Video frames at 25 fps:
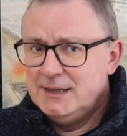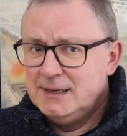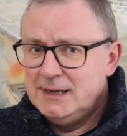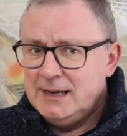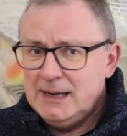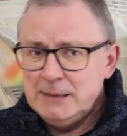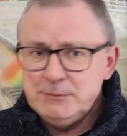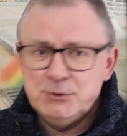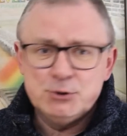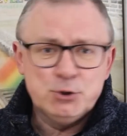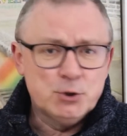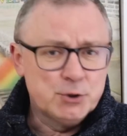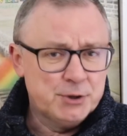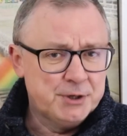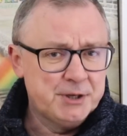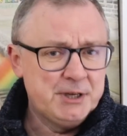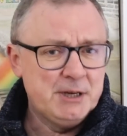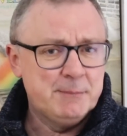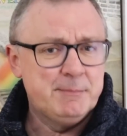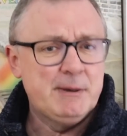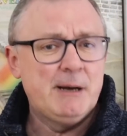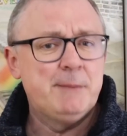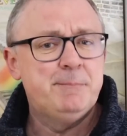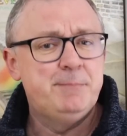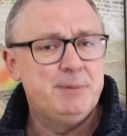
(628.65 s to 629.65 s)
I'm talking
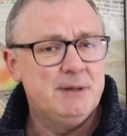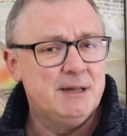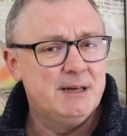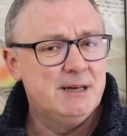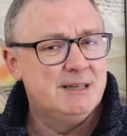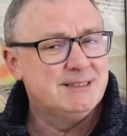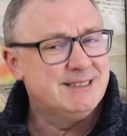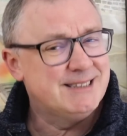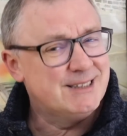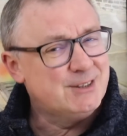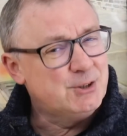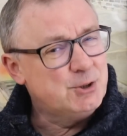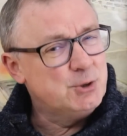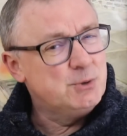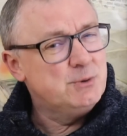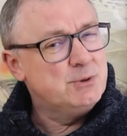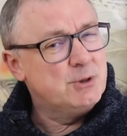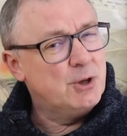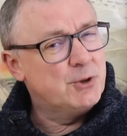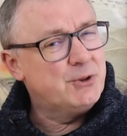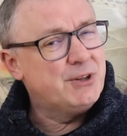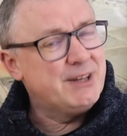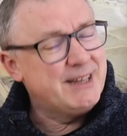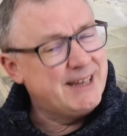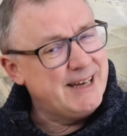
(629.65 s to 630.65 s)
about players that do
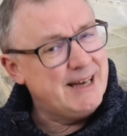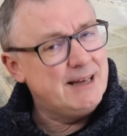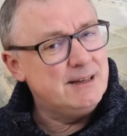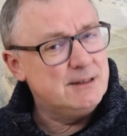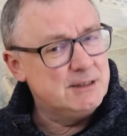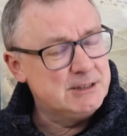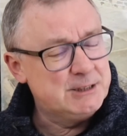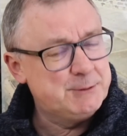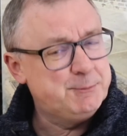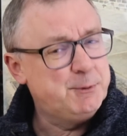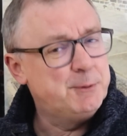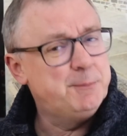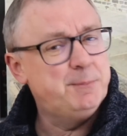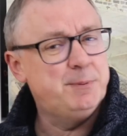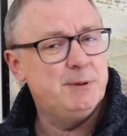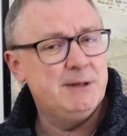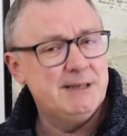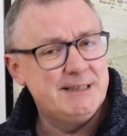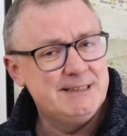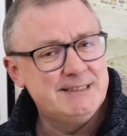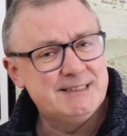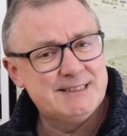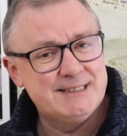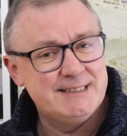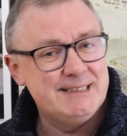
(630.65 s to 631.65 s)
nothing else but play
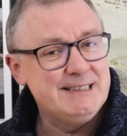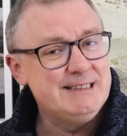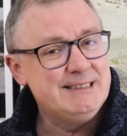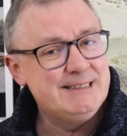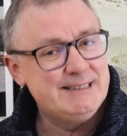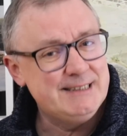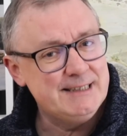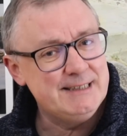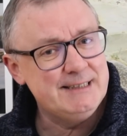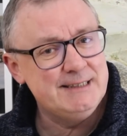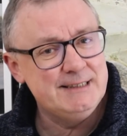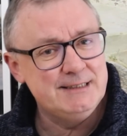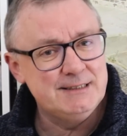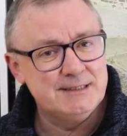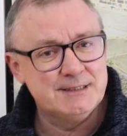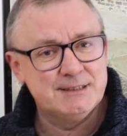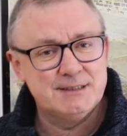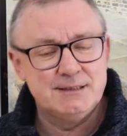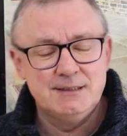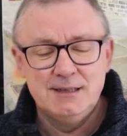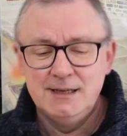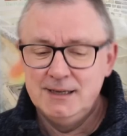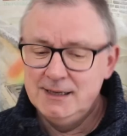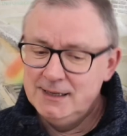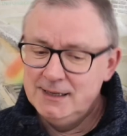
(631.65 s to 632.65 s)

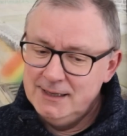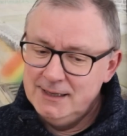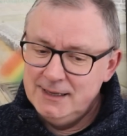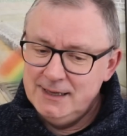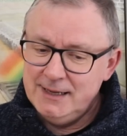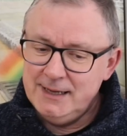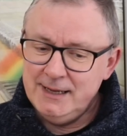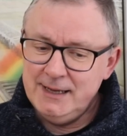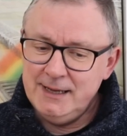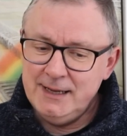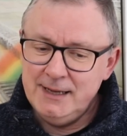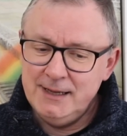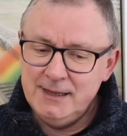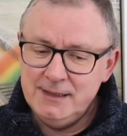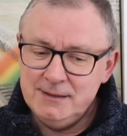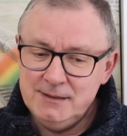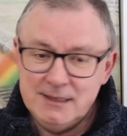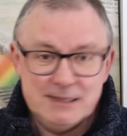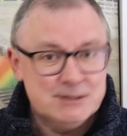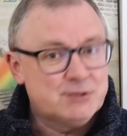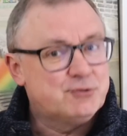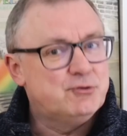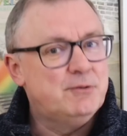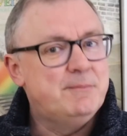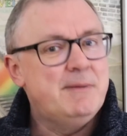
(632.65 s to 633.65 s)
CDs. And
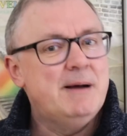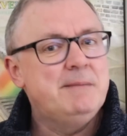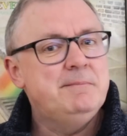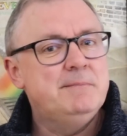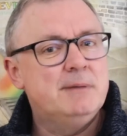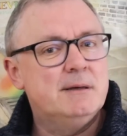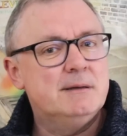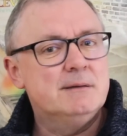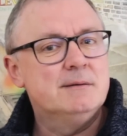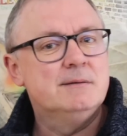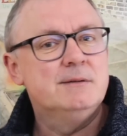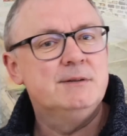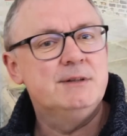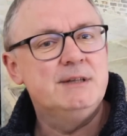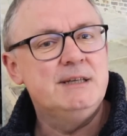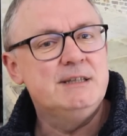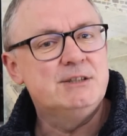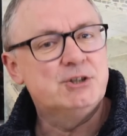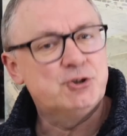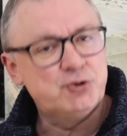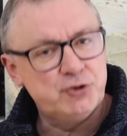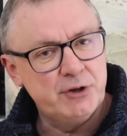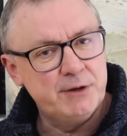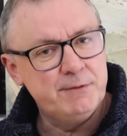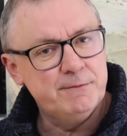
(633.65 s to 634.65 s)
let's remember, the
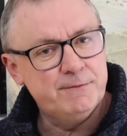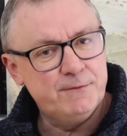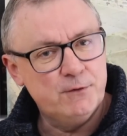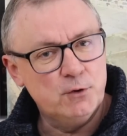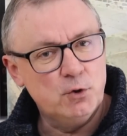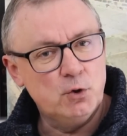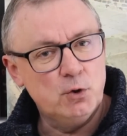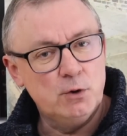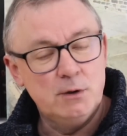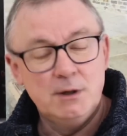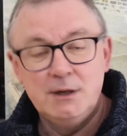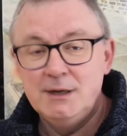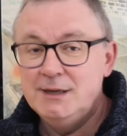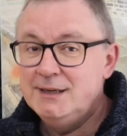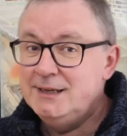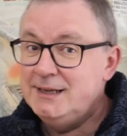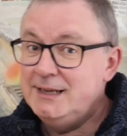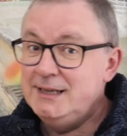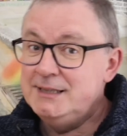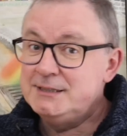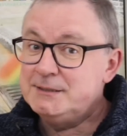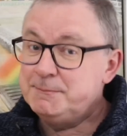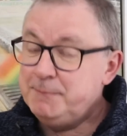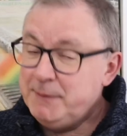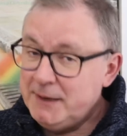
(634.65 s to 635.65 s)
Stream 4
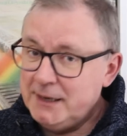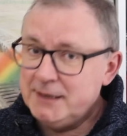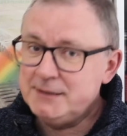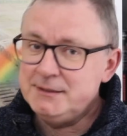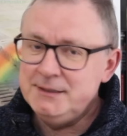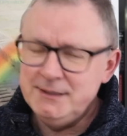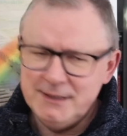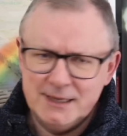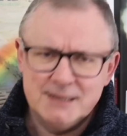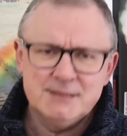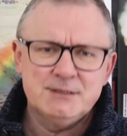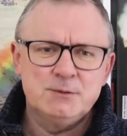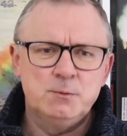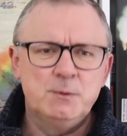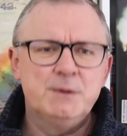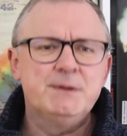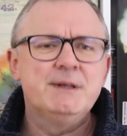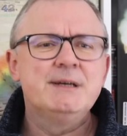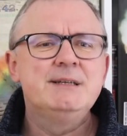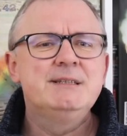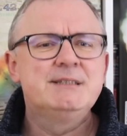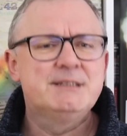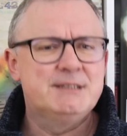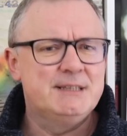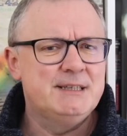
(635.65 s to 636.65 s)
is packed, yes, with
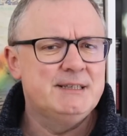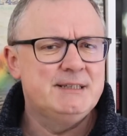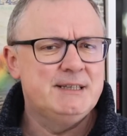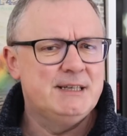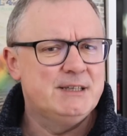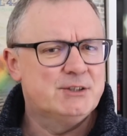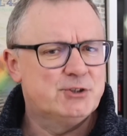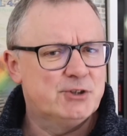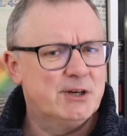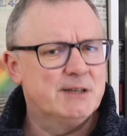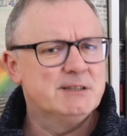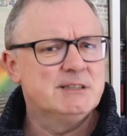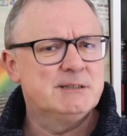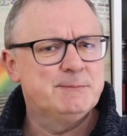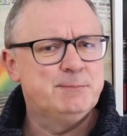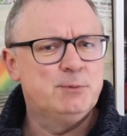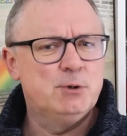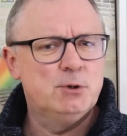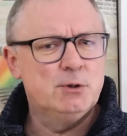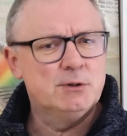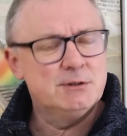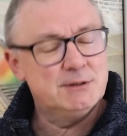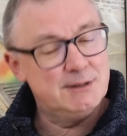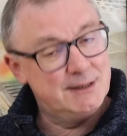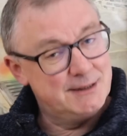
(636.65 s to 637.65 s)
a CD
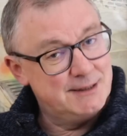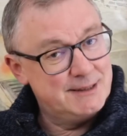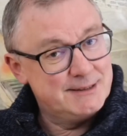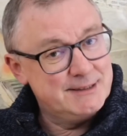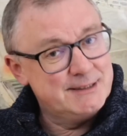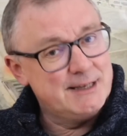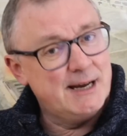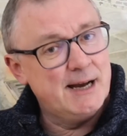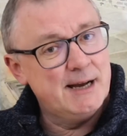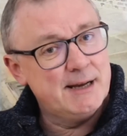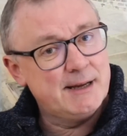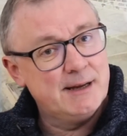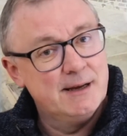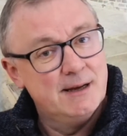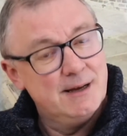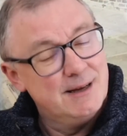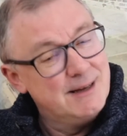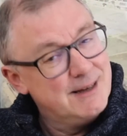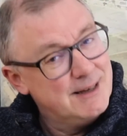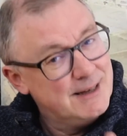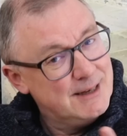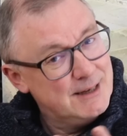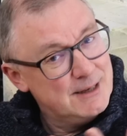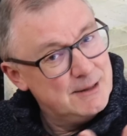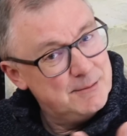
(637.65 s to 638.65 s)
transport and a DAC,
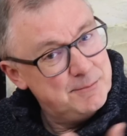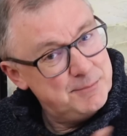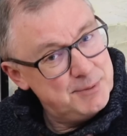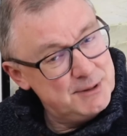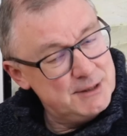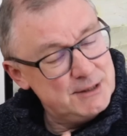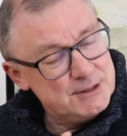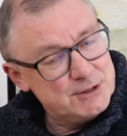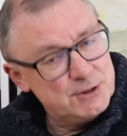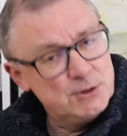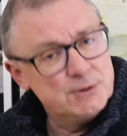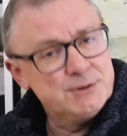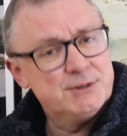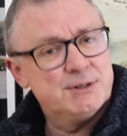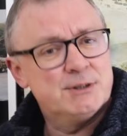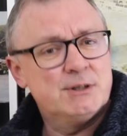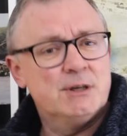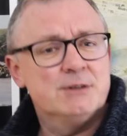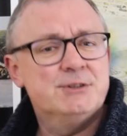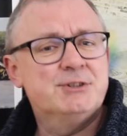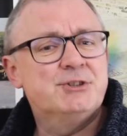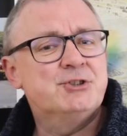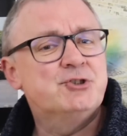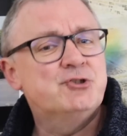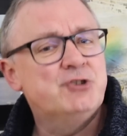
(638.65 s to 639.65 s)
but it's also
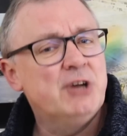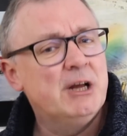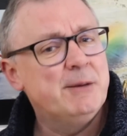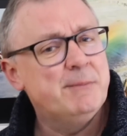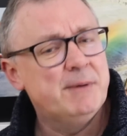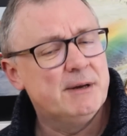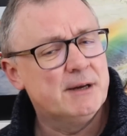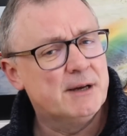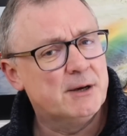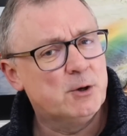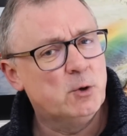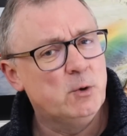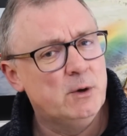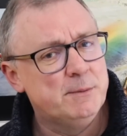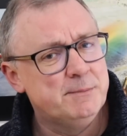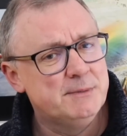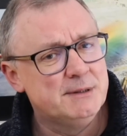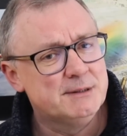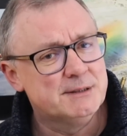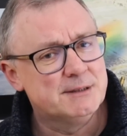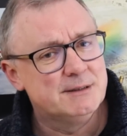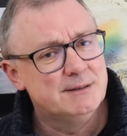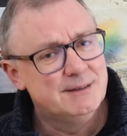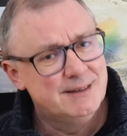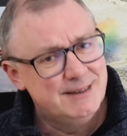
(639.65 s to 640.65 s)
got streaming
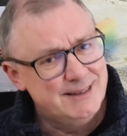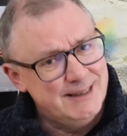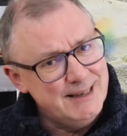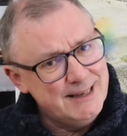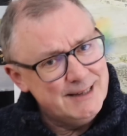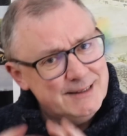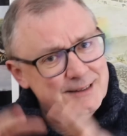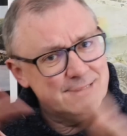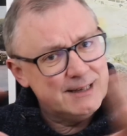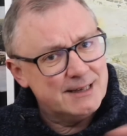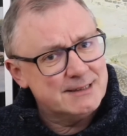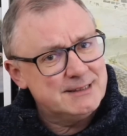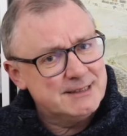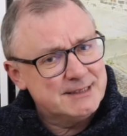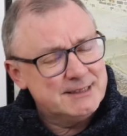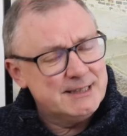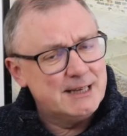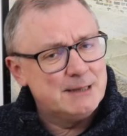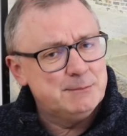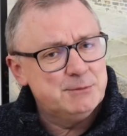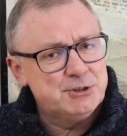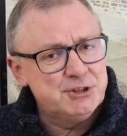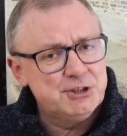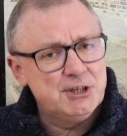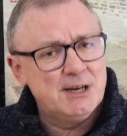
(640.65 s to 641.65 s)
equipment in that
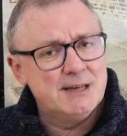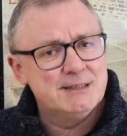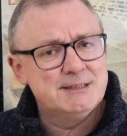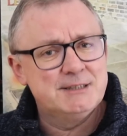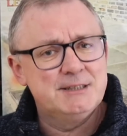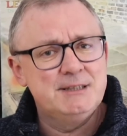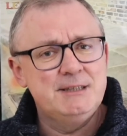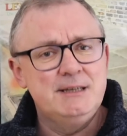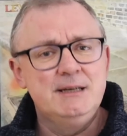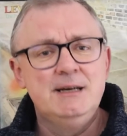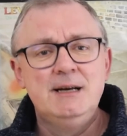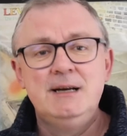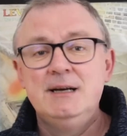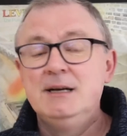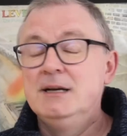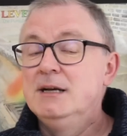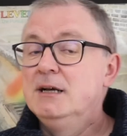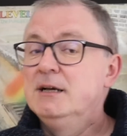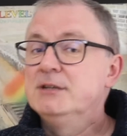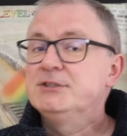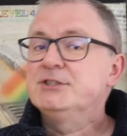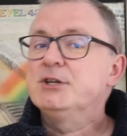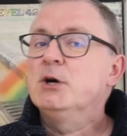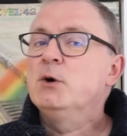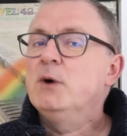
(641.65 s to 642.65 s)
same chassis,
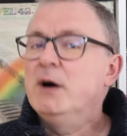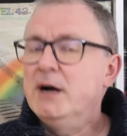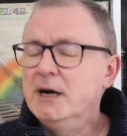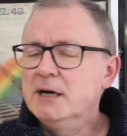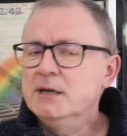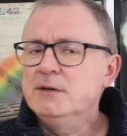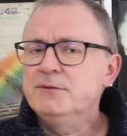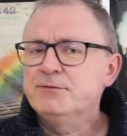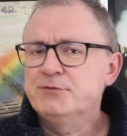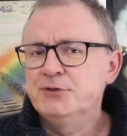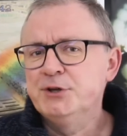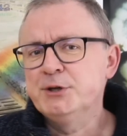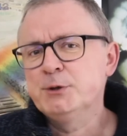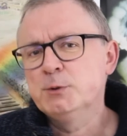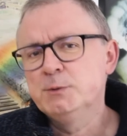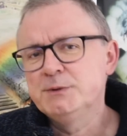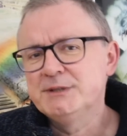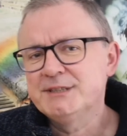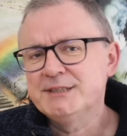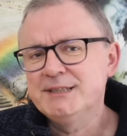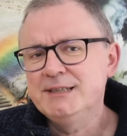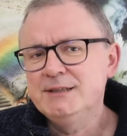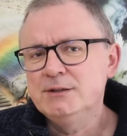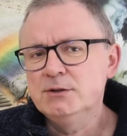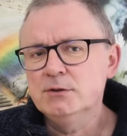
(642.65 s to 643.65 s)
so high
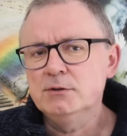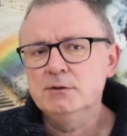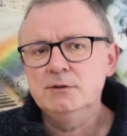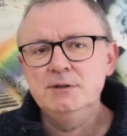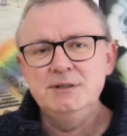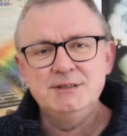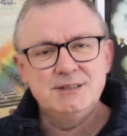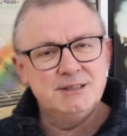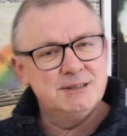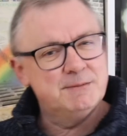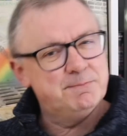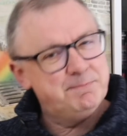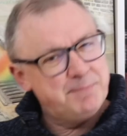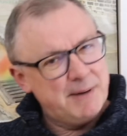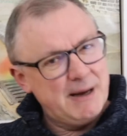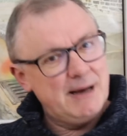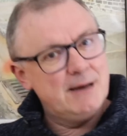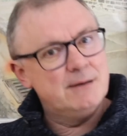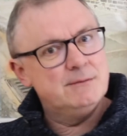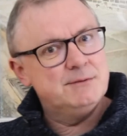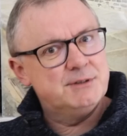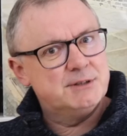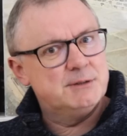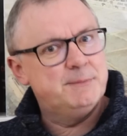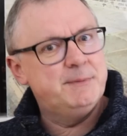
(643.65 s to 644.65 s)
frequency noise is
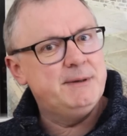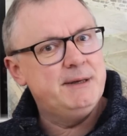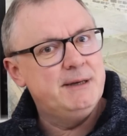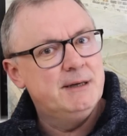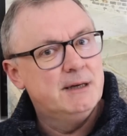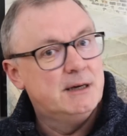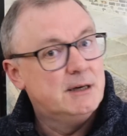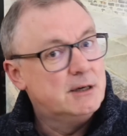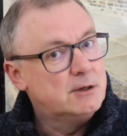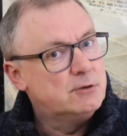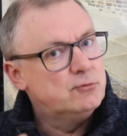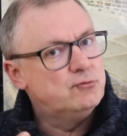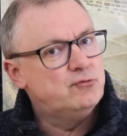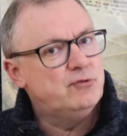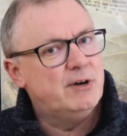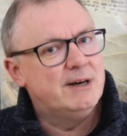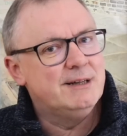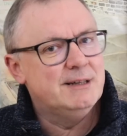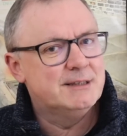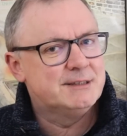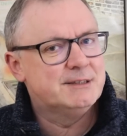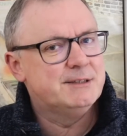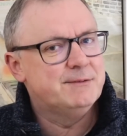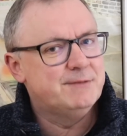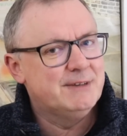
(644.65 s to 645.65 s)
bound to be
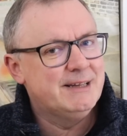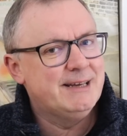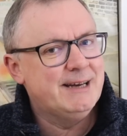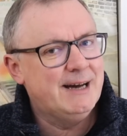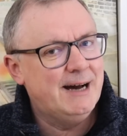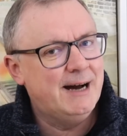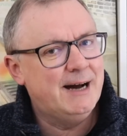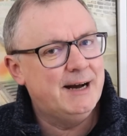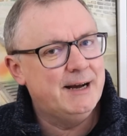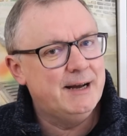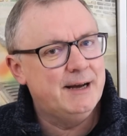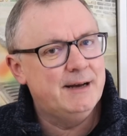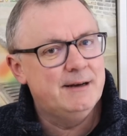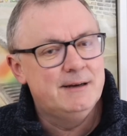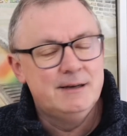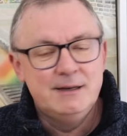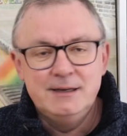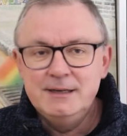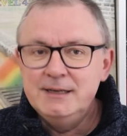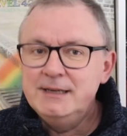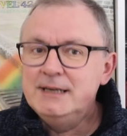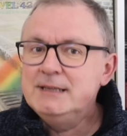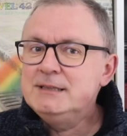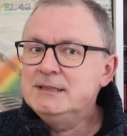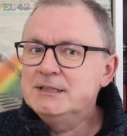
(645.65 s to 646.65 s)
relatively higher
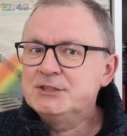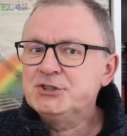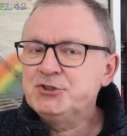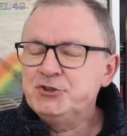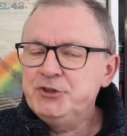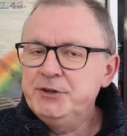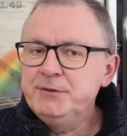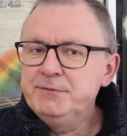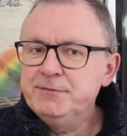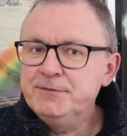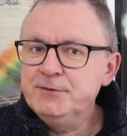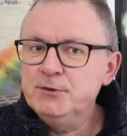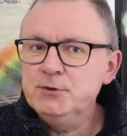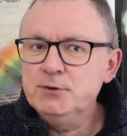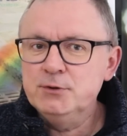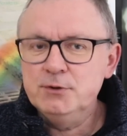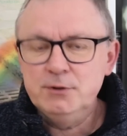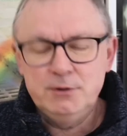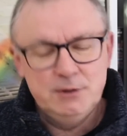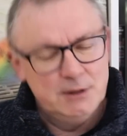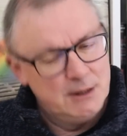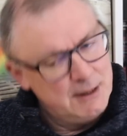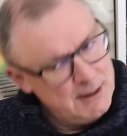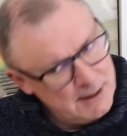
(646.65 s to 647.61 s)
in the Stream 4